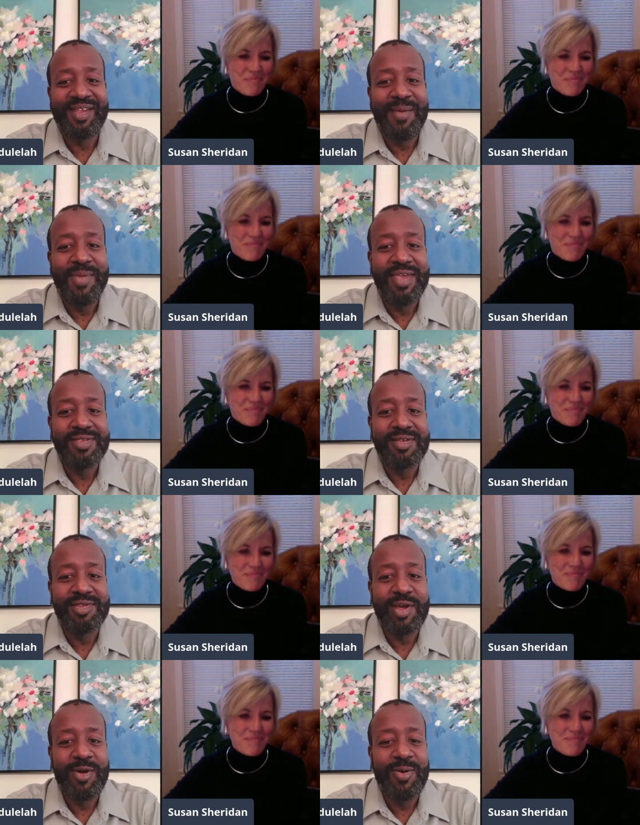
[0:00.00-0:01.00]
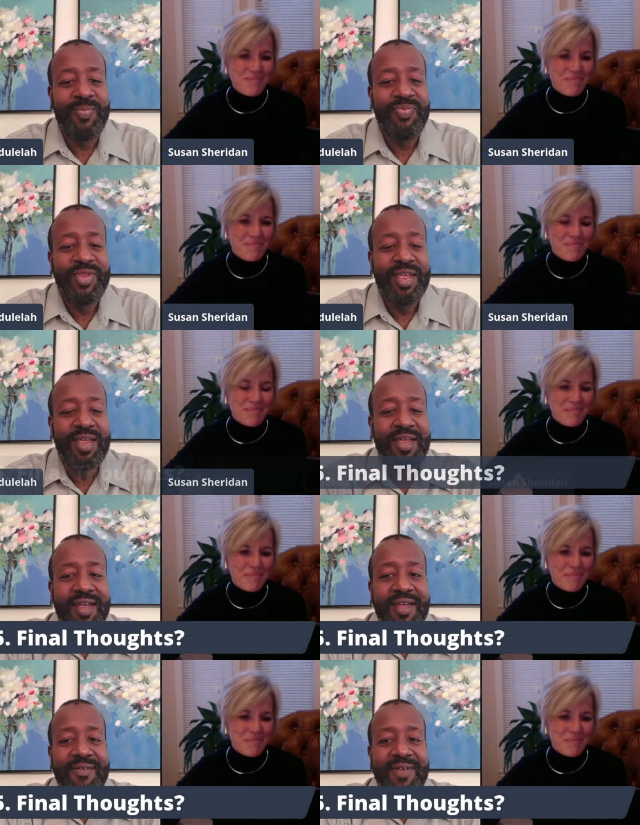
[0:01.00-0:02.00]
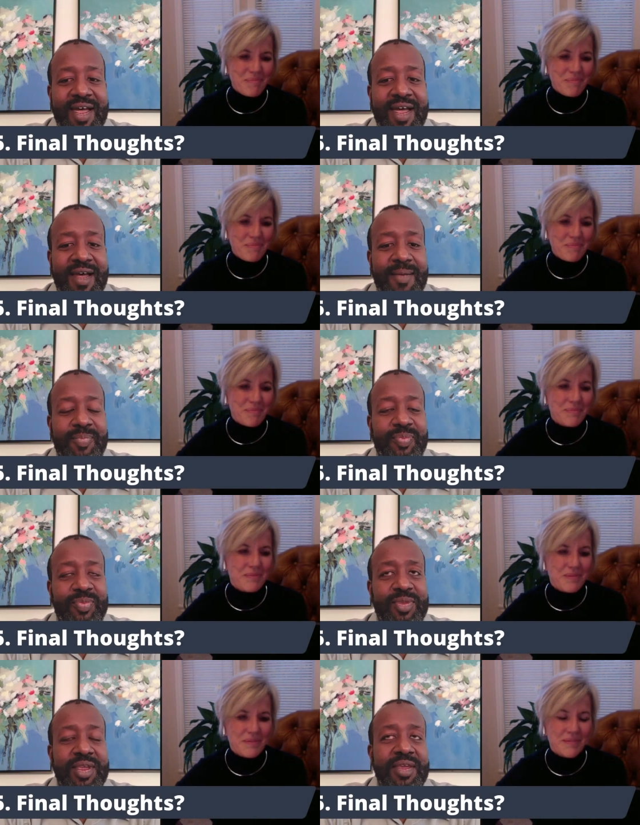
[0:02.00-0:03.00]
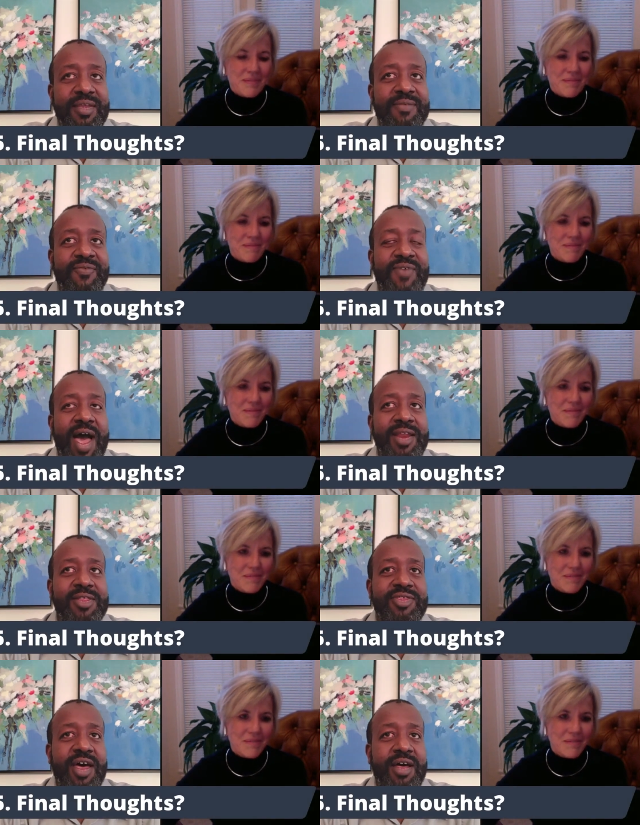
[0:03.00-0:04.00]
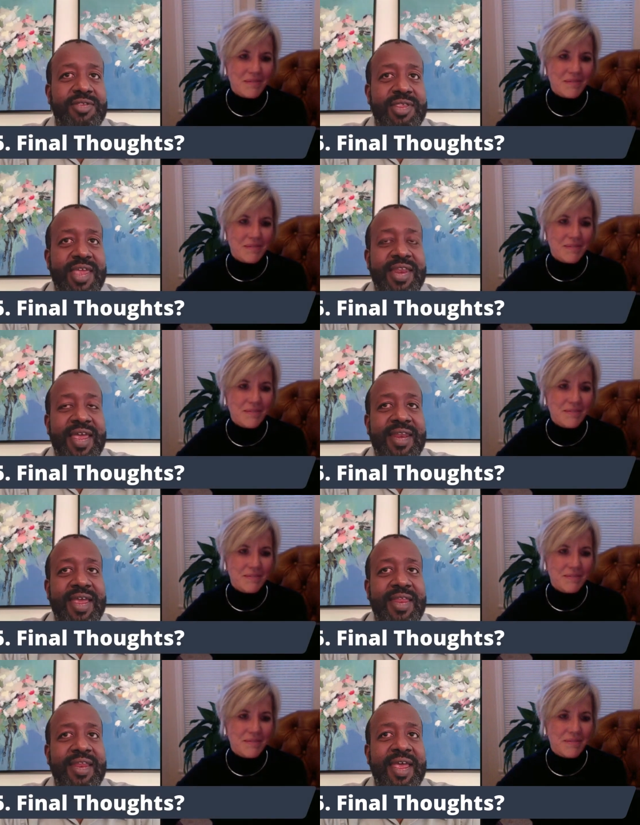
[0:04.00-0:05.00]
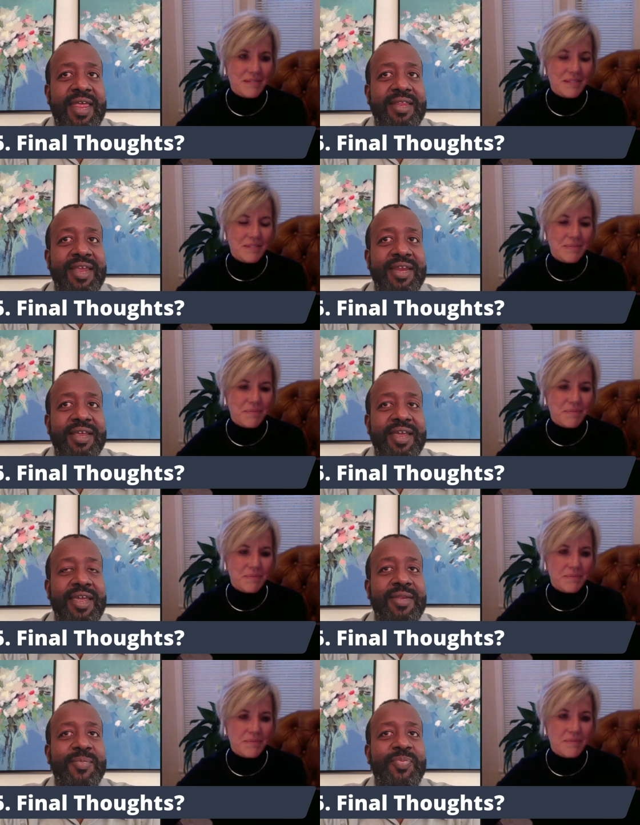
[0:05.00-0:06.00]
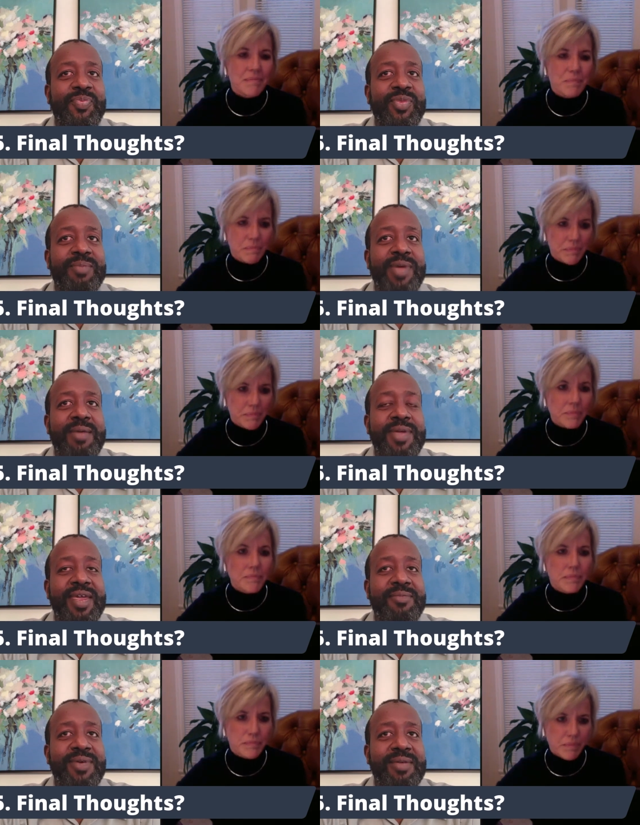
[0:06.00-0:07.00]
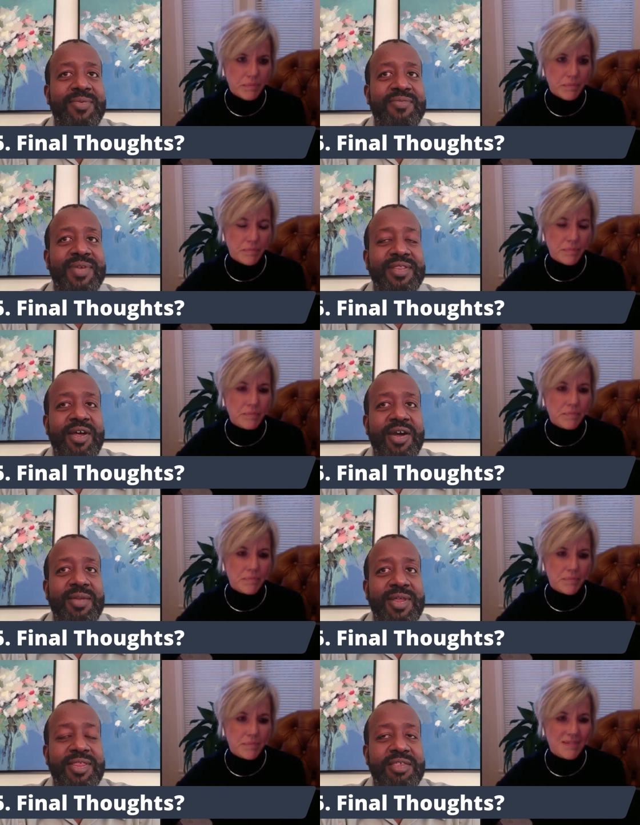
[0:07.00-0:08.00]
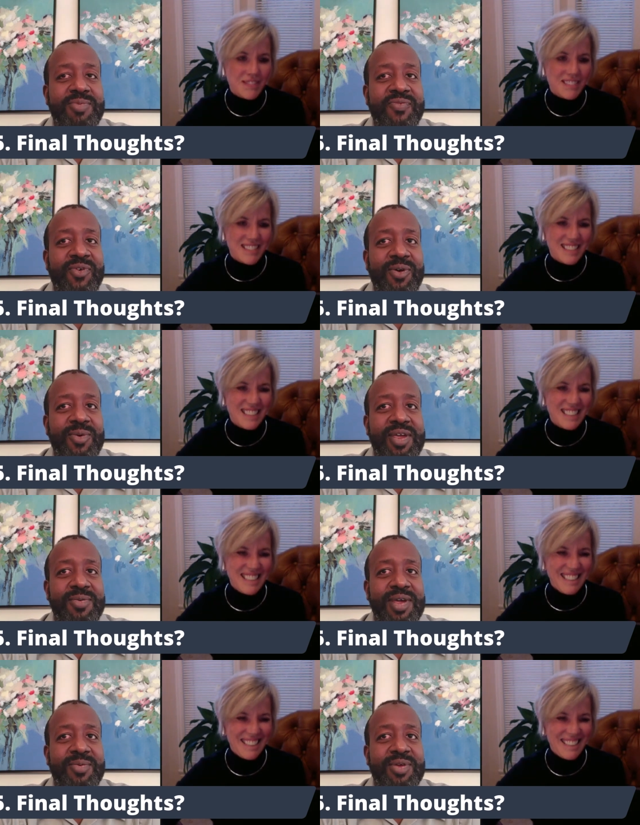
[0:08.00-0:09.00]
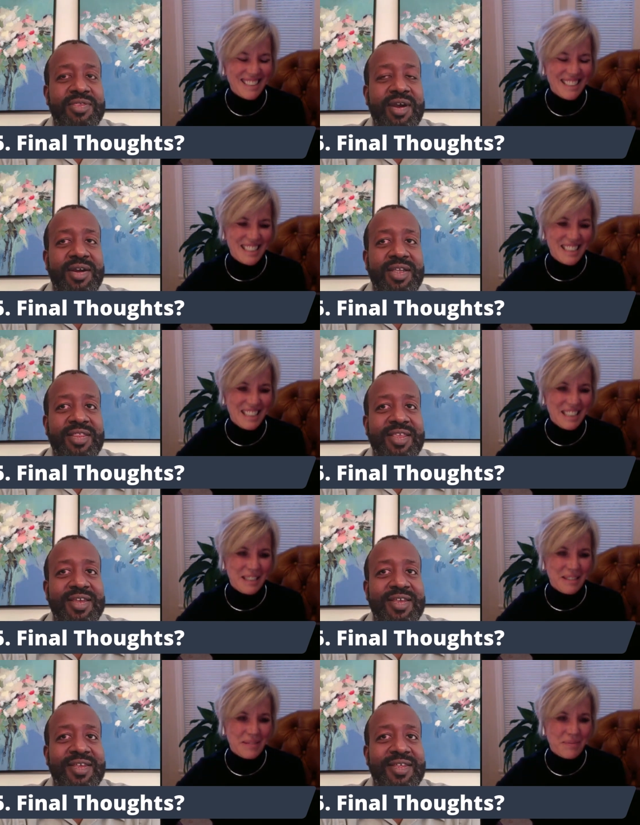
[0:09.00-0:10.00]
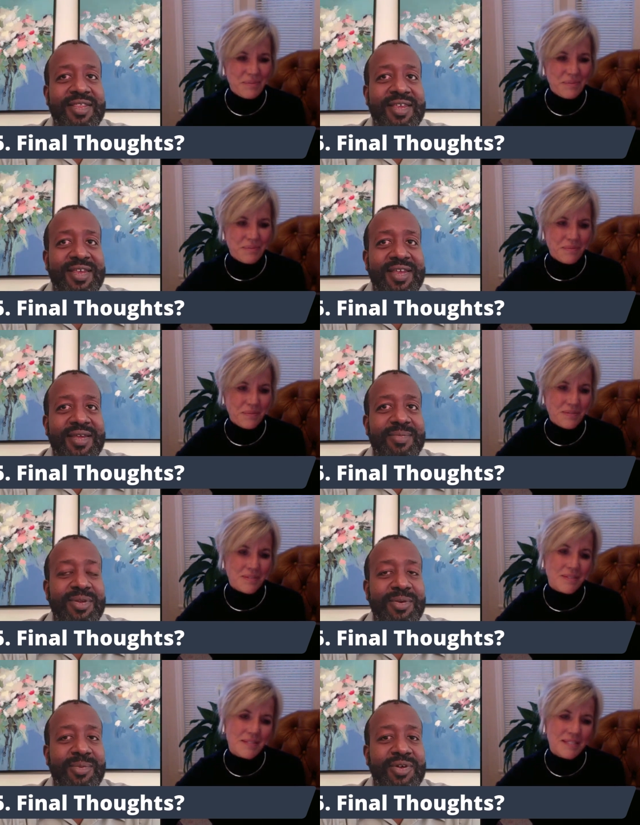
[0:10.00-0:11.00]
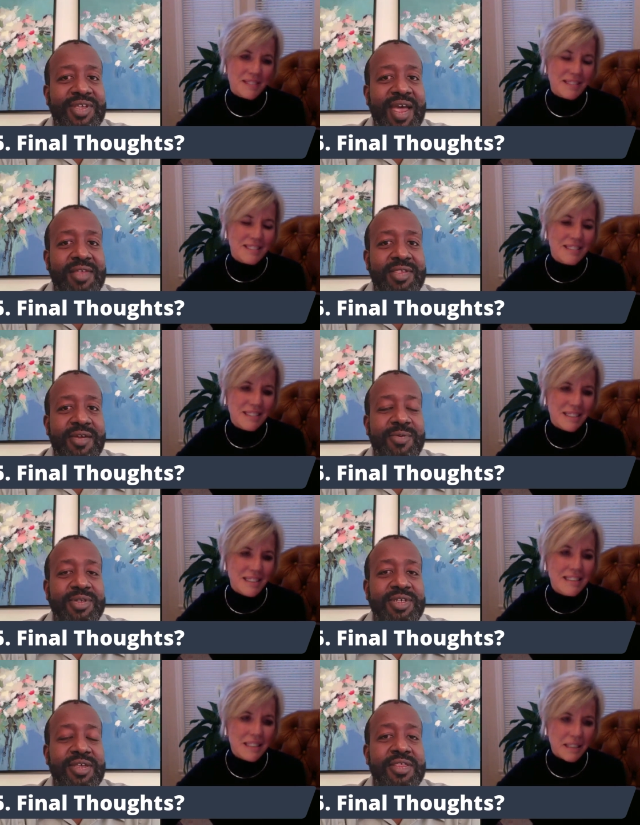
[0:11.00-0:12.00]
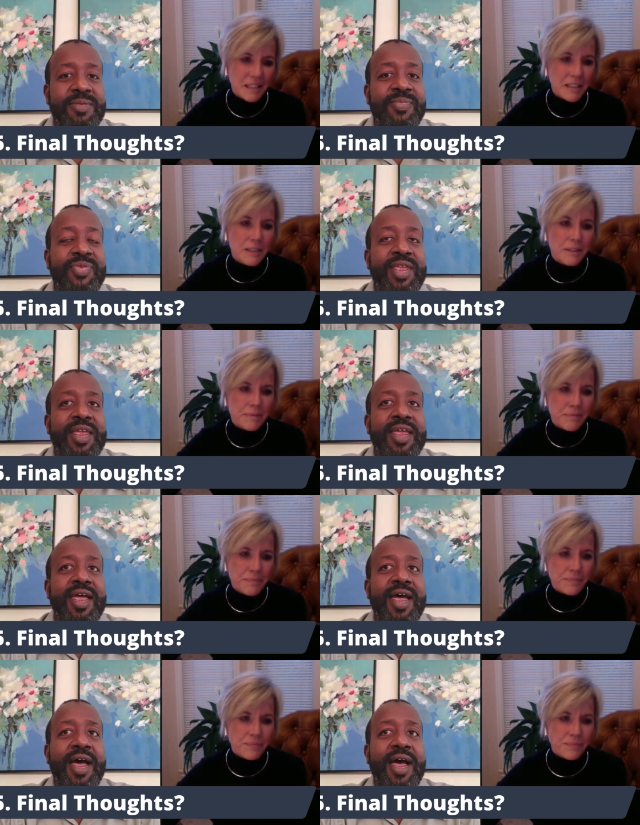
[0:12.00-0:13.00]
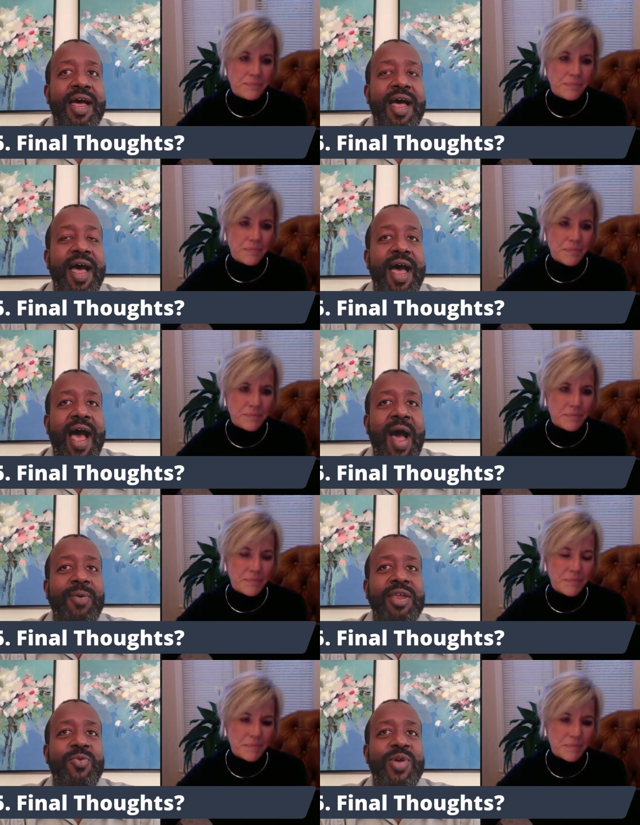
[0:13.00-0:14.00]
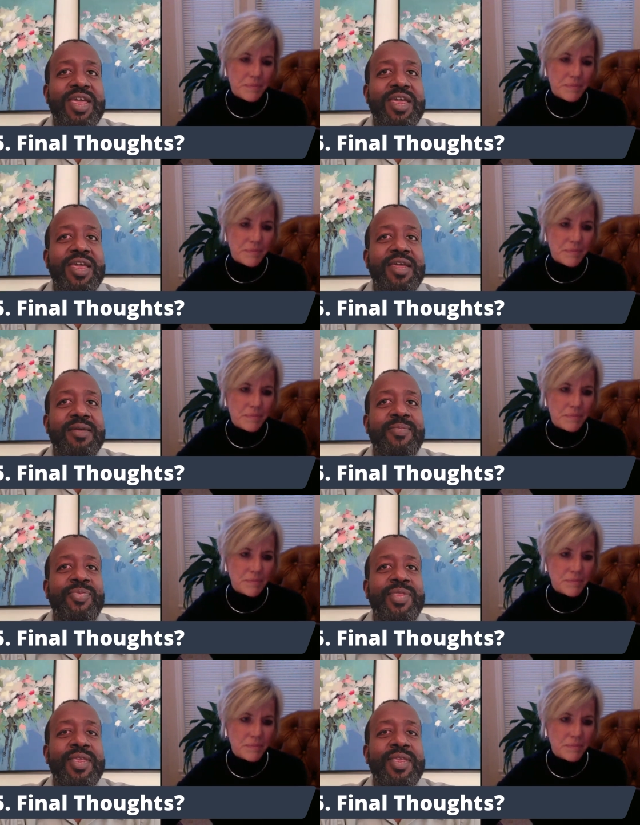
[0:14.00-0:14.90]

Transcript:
Speaker 1: amazing so uh, final thoughts and and and and, and again maybe we, we've been talking about this before we we, yeah. we start the the uh, you know broadcasting which is uh, how can we